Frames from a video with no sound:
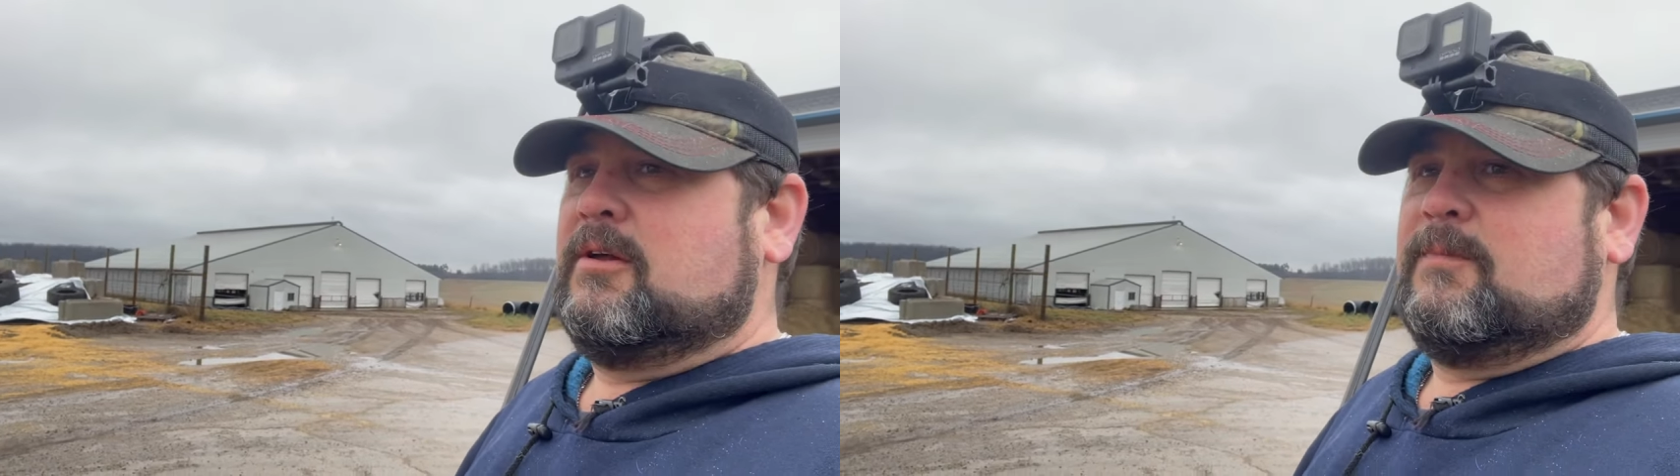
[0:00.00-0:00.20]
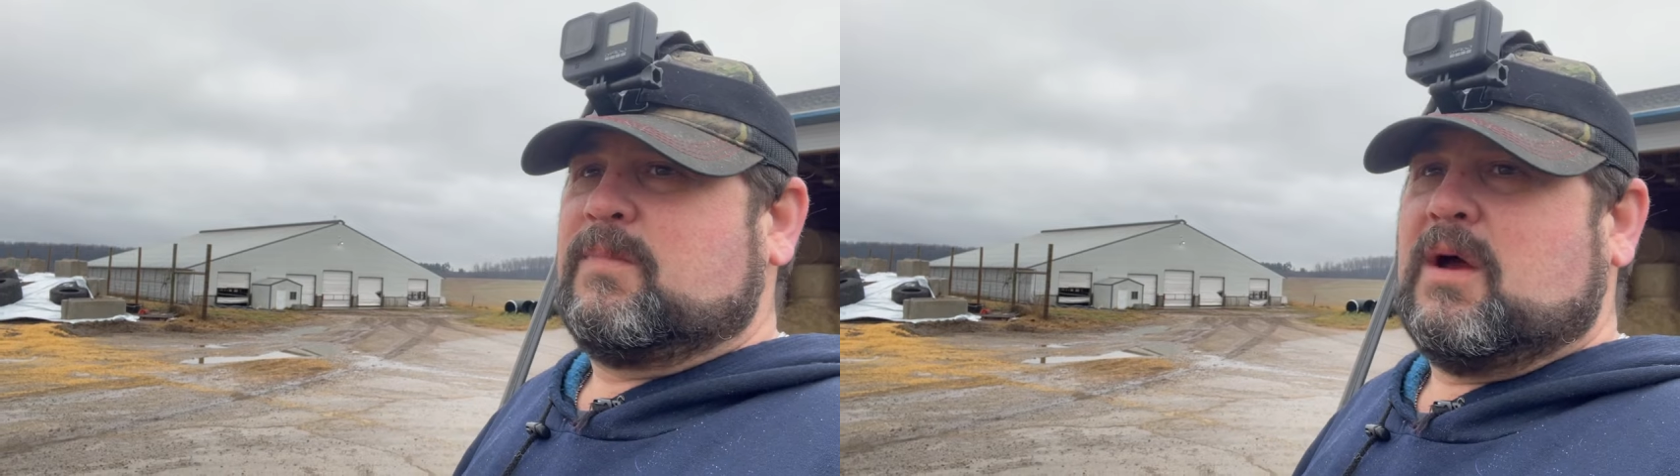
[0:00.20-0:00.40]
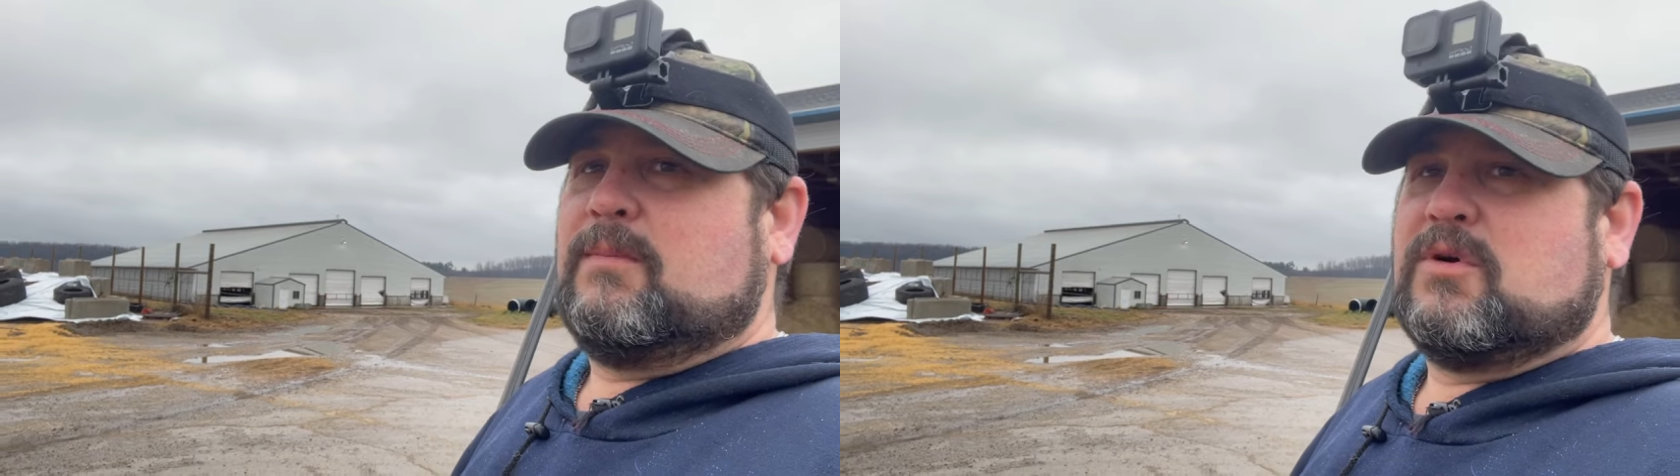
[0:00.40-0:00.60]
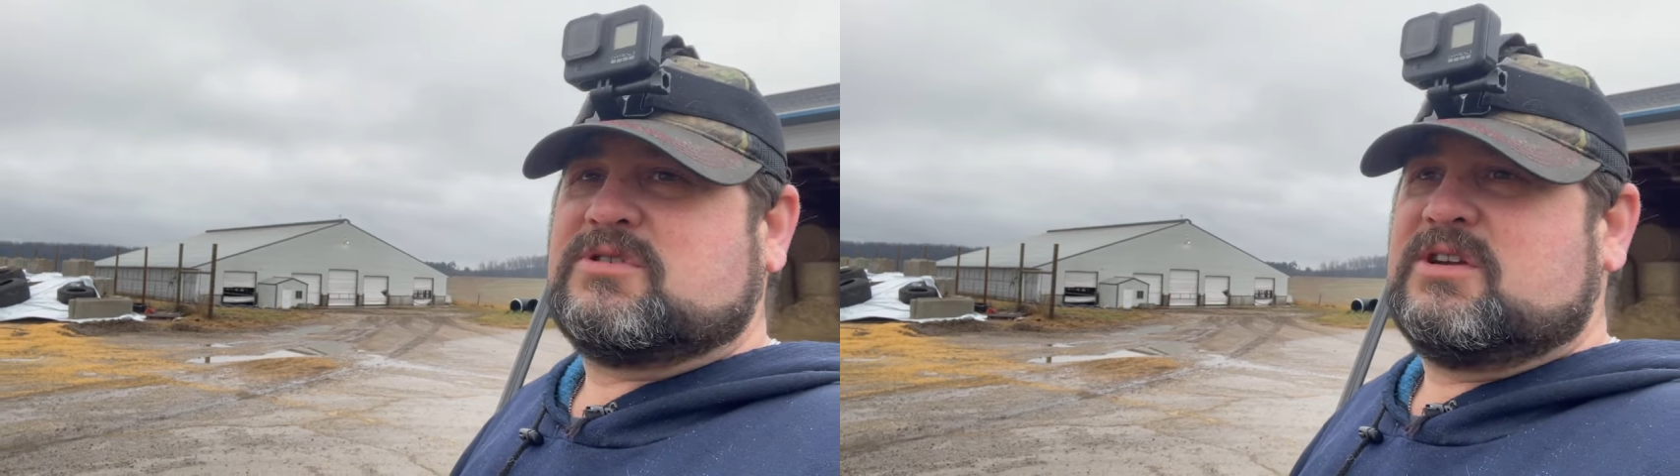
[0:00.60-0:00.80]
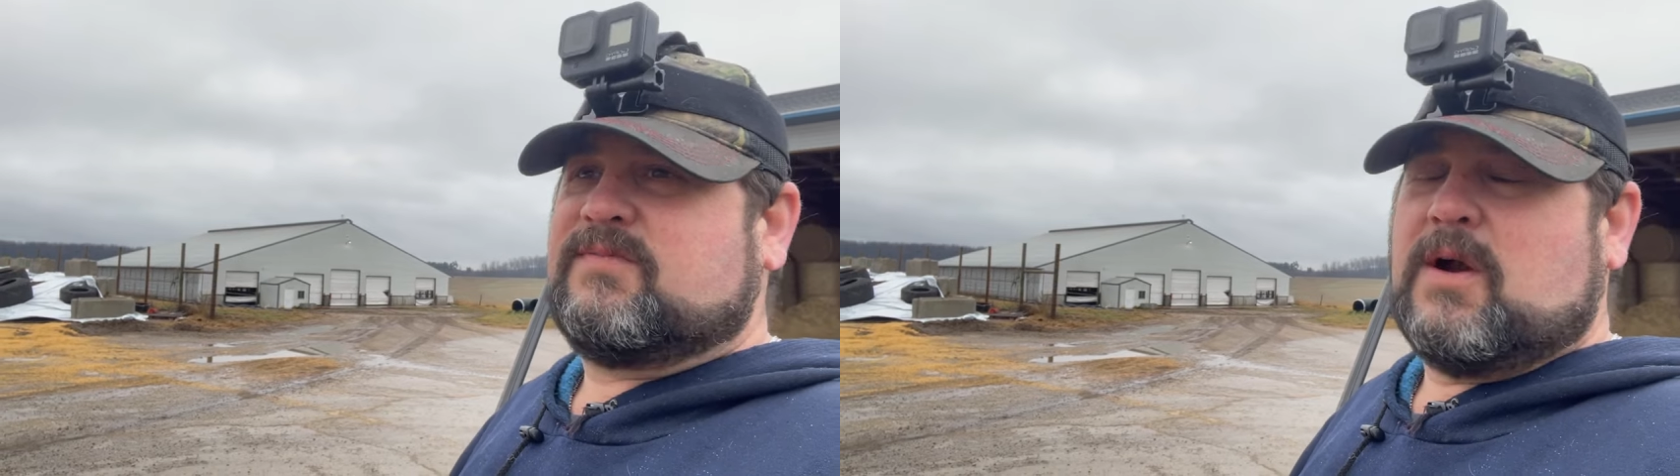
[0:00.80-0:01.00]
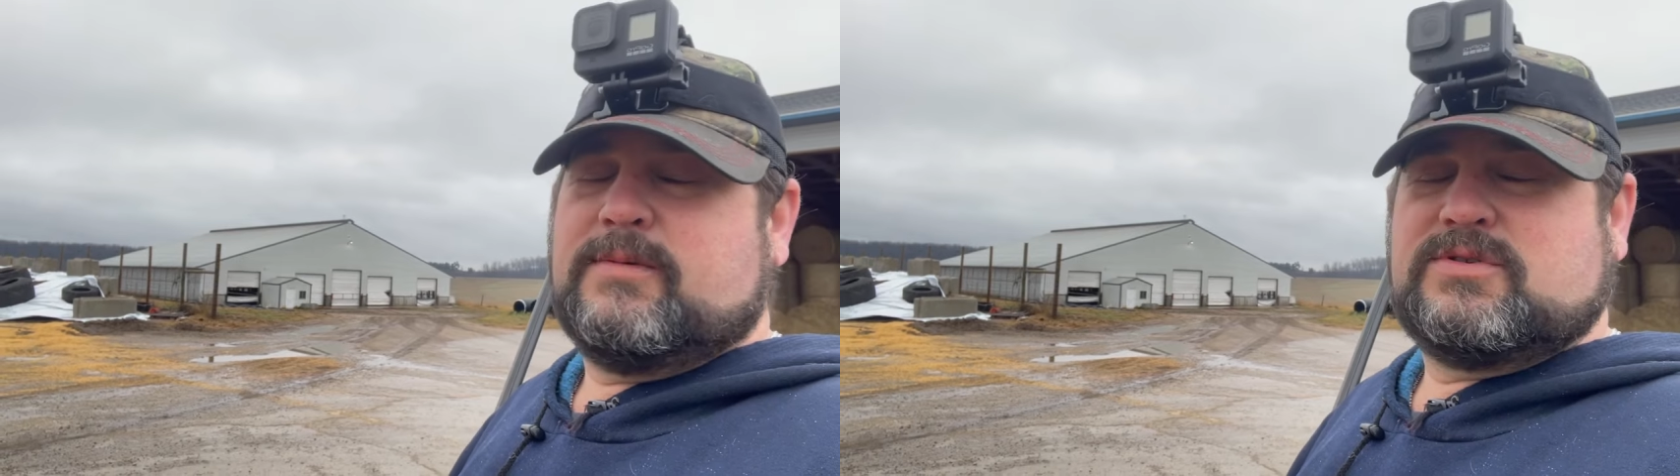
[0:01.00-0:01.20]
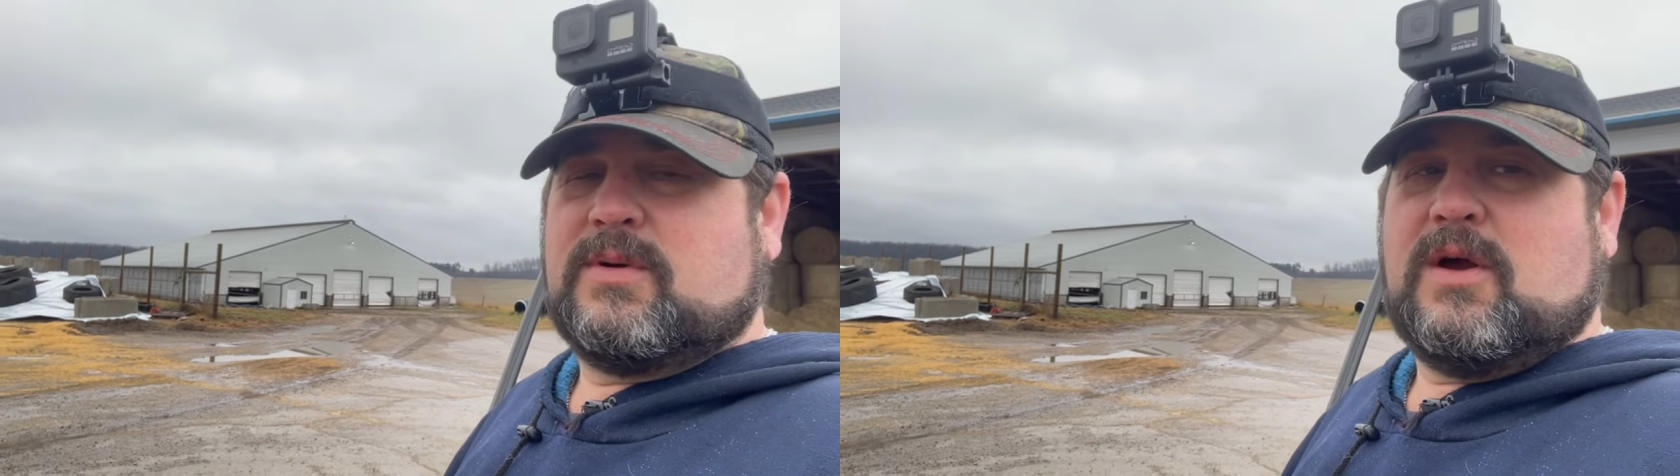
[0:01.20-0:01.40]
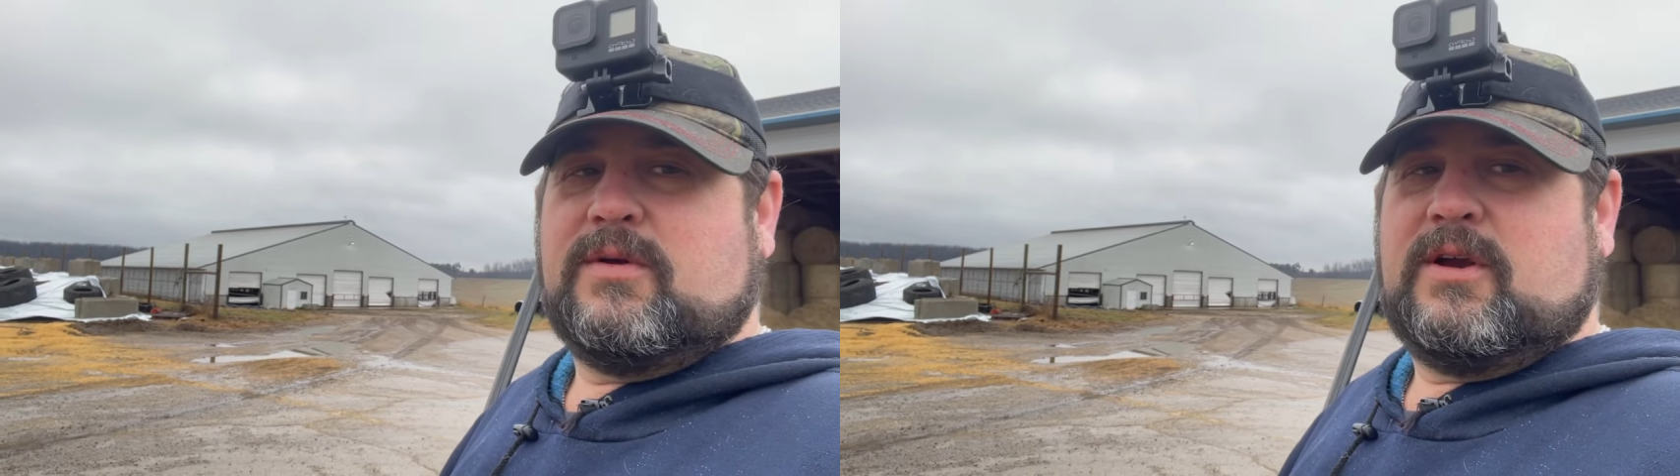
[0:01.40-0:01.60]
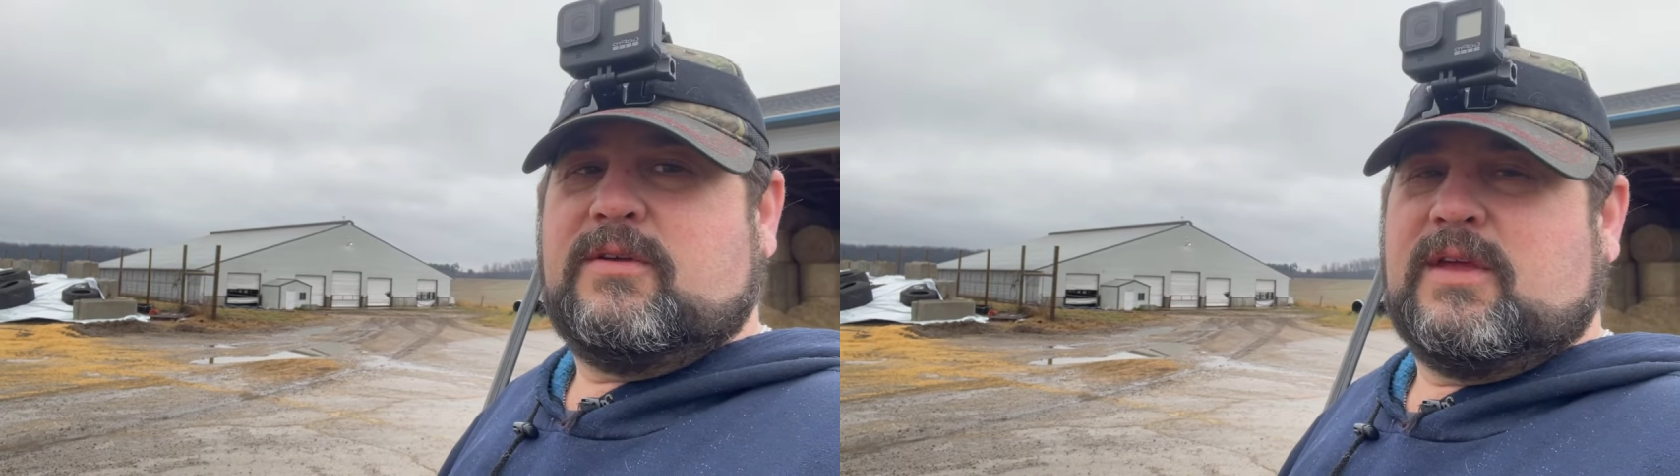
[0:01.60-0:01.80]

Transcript: Most of these farmers around here,